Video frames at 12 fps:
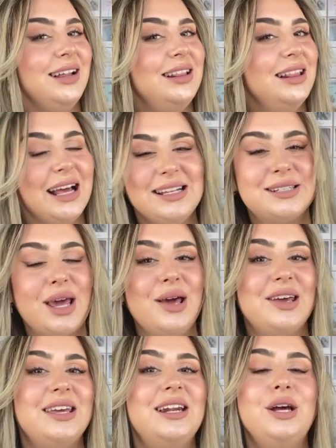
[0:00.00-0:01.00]
let's
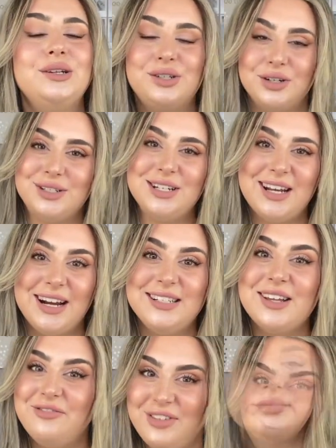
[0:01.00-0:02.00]
get into
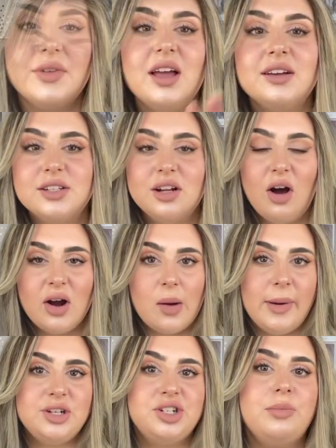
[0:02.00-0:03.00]
today's video. So like I
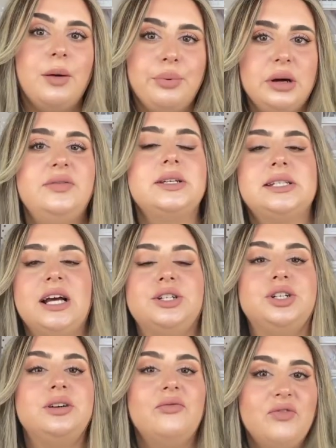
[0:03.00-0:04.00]
mentioned in my previous
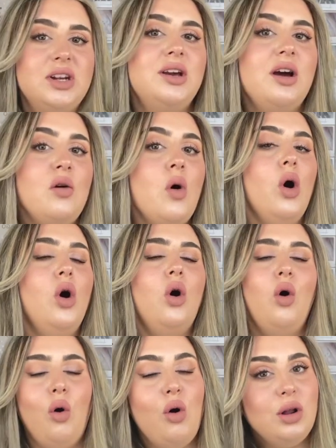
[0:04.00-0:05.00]
tattoo video,
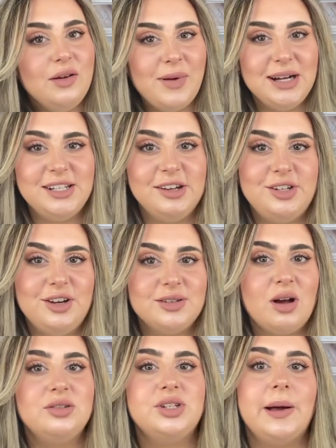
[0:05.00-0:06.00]
all of my
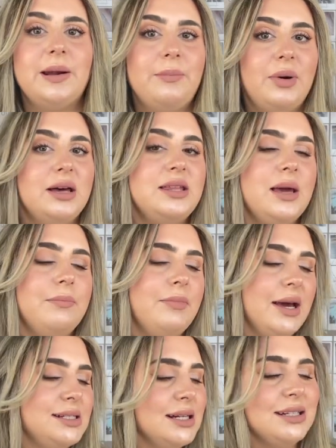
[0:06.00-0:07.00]
tattoos are done by the
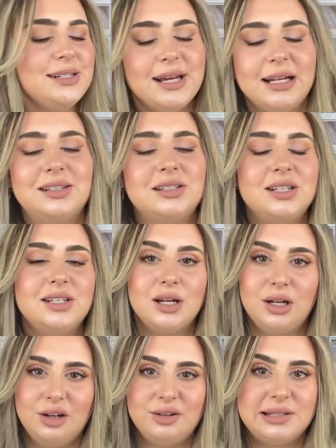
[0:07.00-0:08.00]
amazingly talented
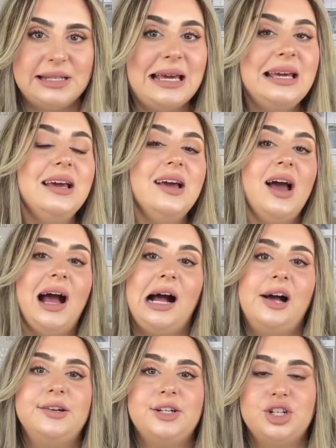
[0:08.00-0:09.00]
Lucie,
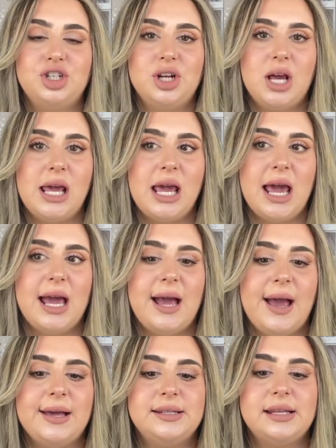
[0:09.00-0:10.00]
and she
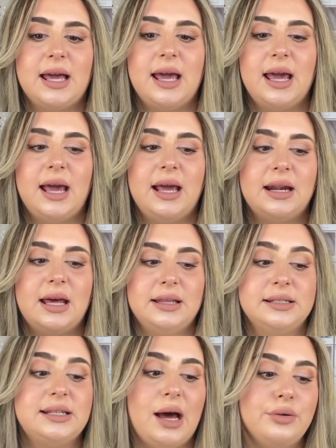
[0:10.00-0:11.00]
is in
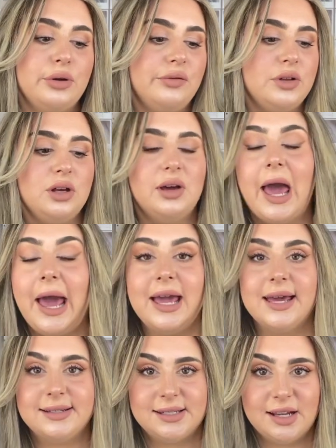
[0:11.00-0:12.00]
the south of the UK,
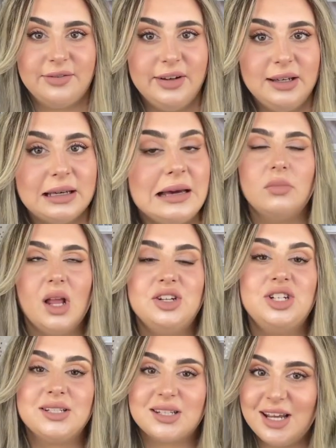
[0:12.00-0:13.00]
in Suffolk.
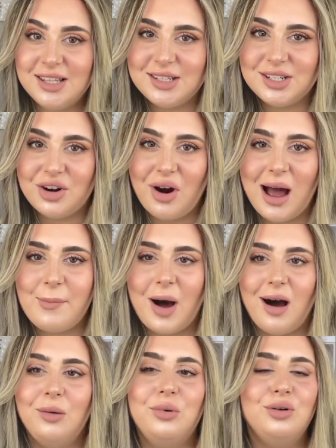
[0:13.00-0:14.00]
She has an Instagram,
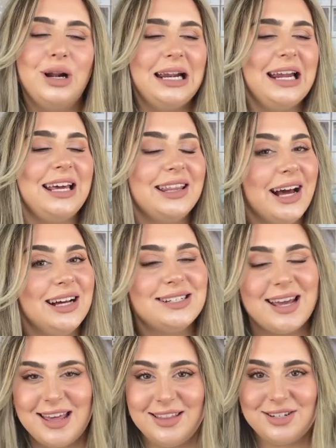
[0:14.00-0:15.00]
I will link
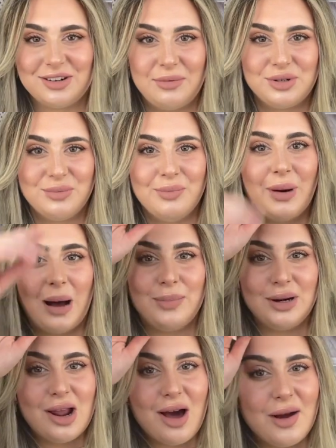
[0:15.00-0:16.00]
that in the description bar
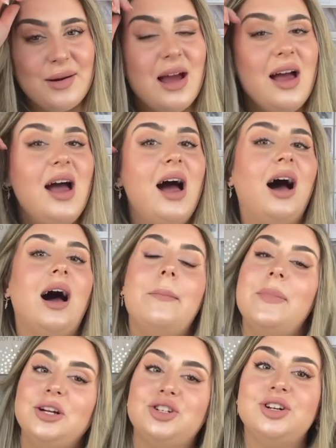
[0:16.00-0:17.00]
below. I
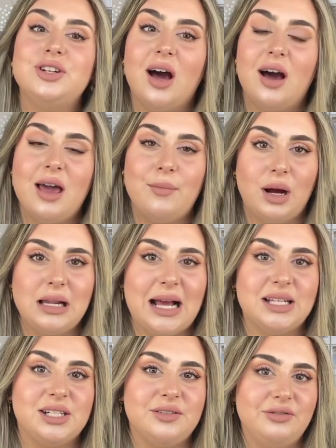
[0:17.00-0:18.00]
mentioned her in my
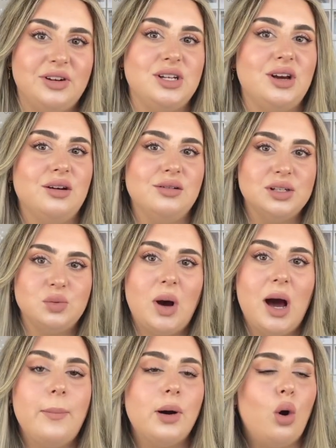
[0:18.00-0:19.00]
last video as
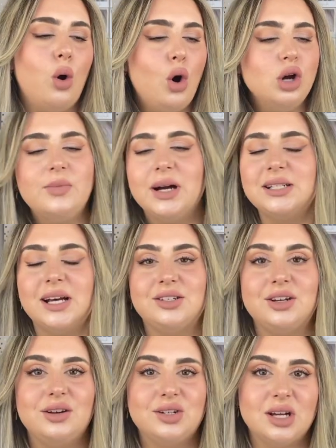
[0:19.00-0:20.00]
well, but all of my
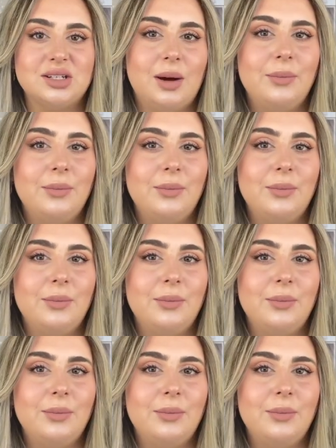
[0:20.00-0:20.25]
tattoos are